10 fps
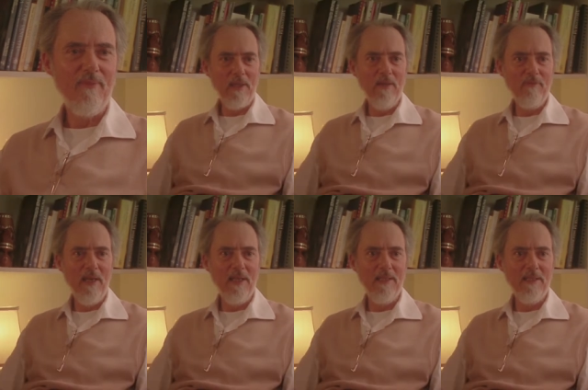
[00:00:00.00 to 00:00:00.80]
I
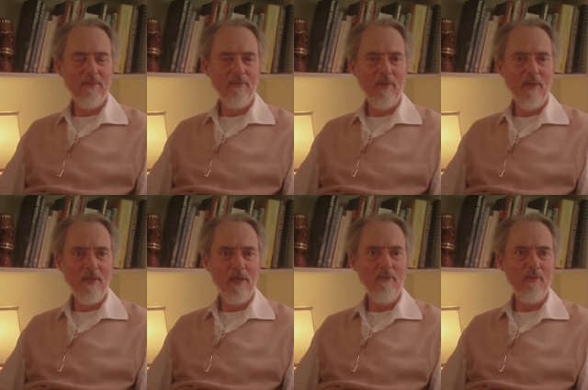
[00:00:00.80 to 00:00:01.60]
find it
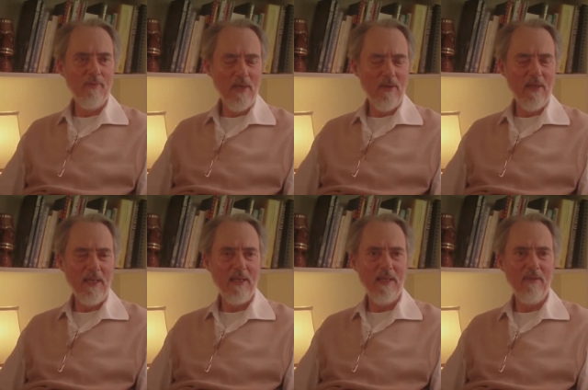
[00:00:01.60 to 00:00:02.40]
very
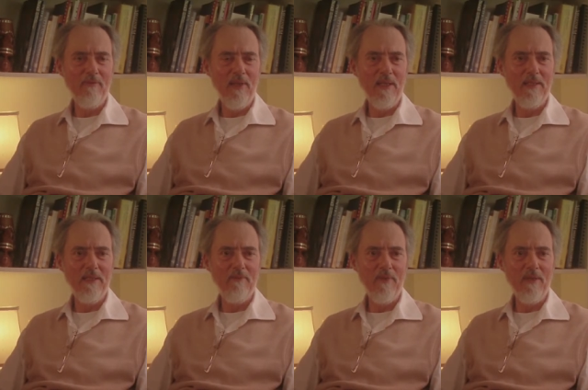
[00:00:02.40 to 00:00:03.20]
overbearing and I find
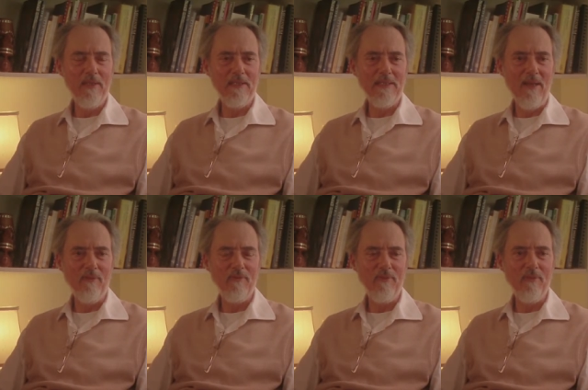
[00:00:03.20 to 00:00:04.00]
it very
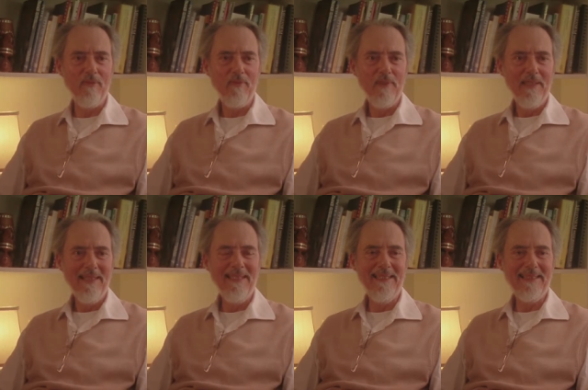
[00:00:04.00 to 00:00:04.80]
doubtful
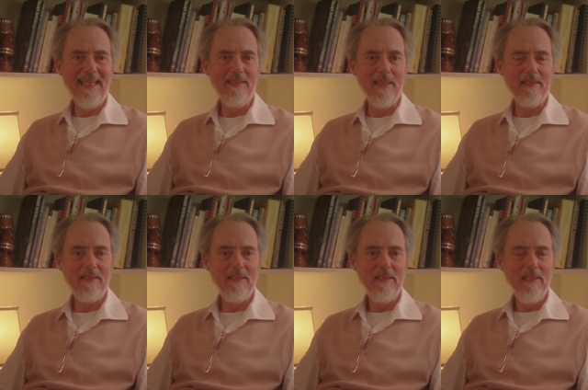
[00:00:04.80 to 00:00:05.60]
in its ethics.